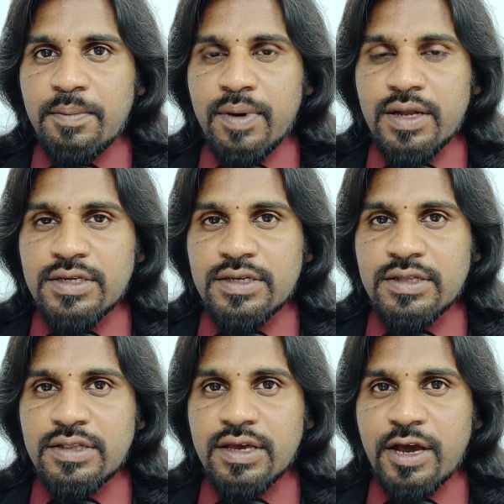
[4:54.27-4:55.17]

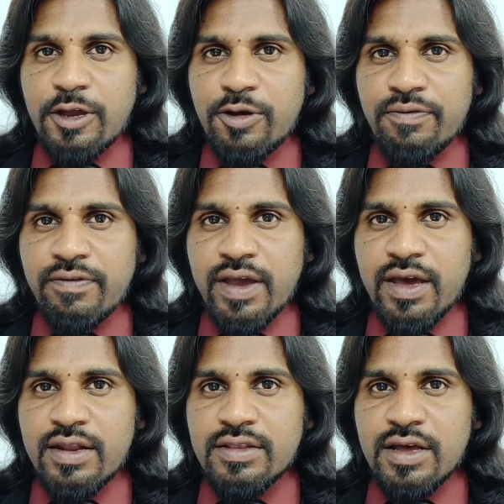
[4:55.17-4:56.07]
But the kind of
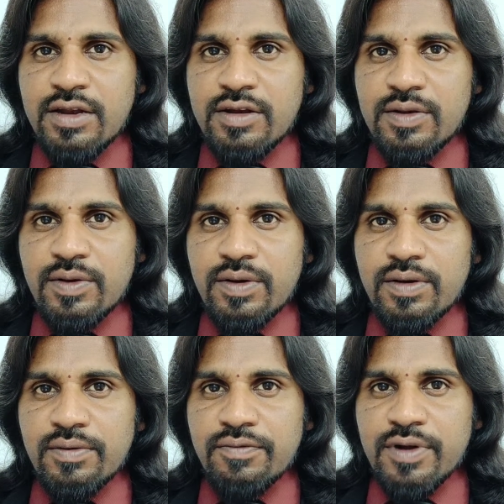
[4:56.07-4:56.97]
air that
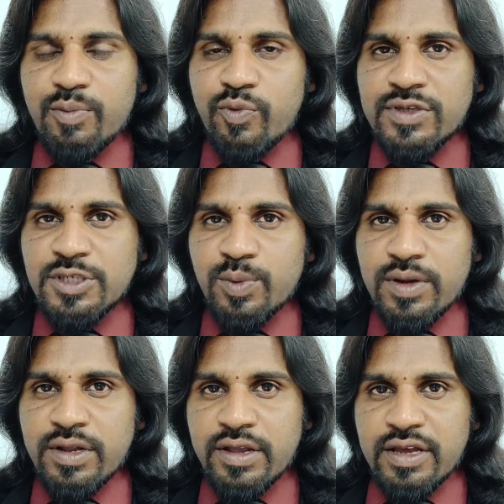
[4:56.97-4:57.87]
from
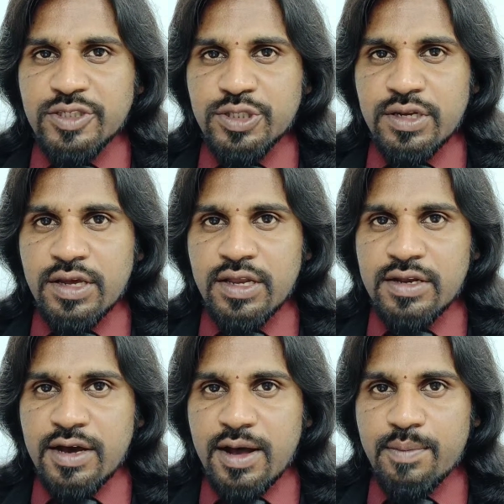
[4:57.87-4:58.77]
whichever direction
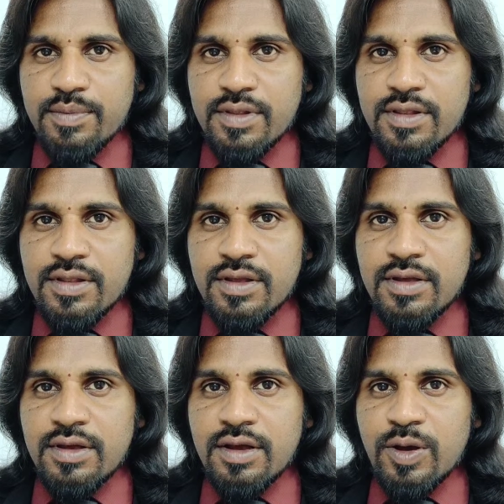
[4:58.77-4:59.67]
it comes
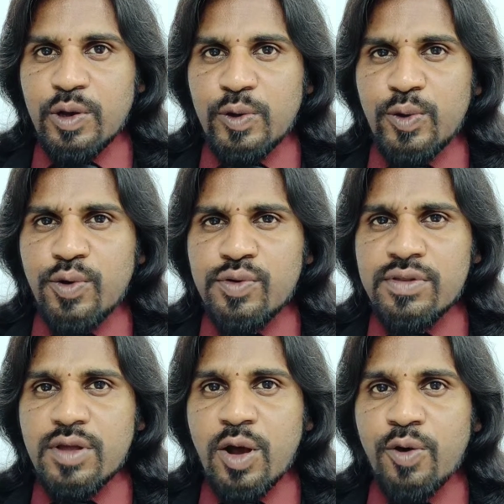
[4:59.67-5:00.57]

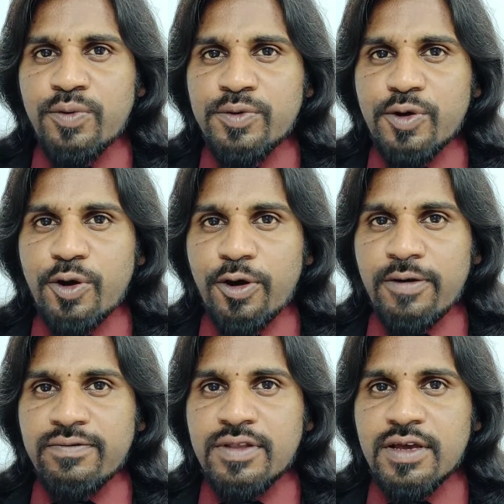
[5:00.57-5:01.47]
goes out
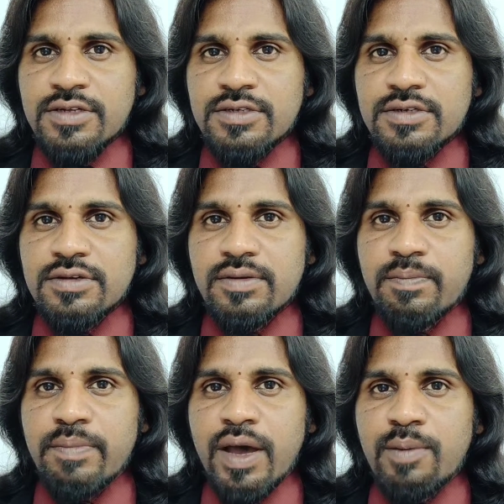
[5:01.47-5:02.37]
of that
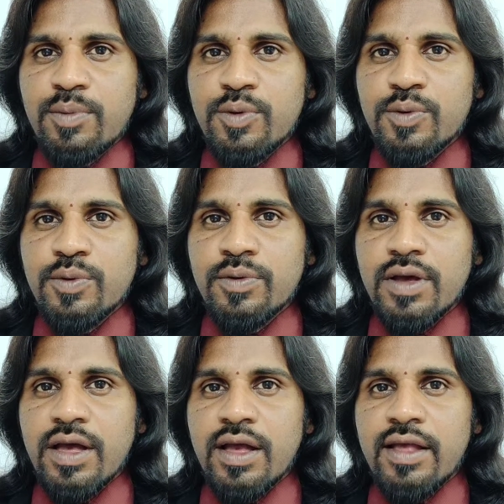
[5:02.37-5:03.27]
bamboo
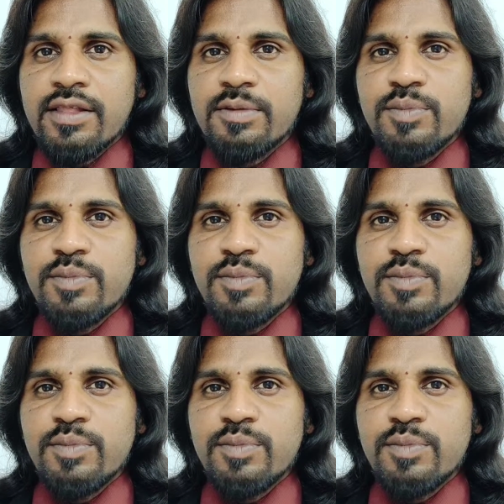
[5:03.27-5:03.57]
as